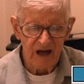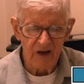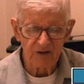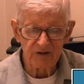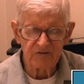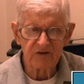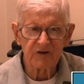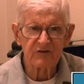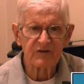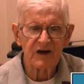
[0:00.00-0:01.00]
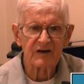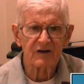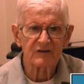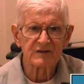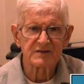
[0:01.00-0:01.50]
how do you verify
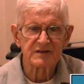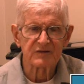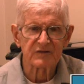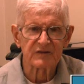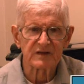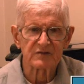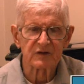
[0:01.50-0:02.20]
all these different things?